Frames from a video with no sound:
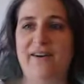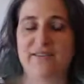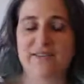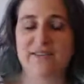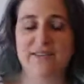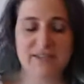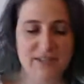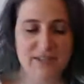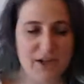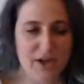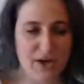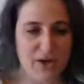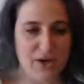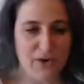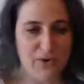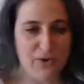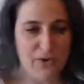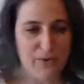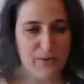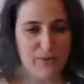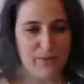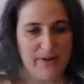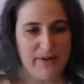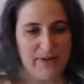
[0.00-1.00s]

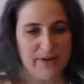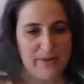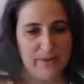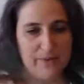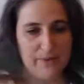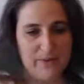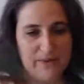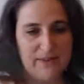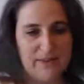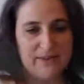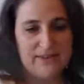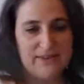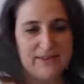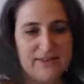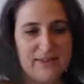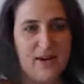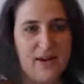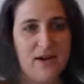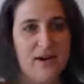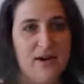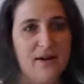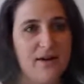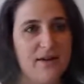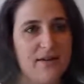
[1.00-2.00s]
So we will
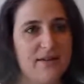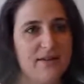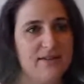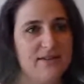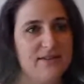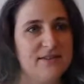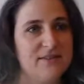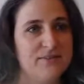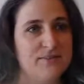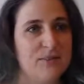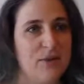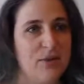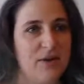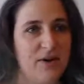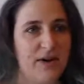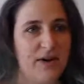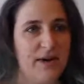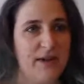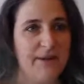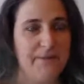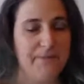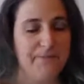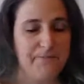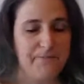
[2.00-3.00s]
start this
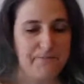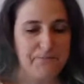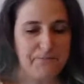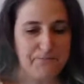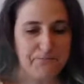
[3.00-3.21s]
morning.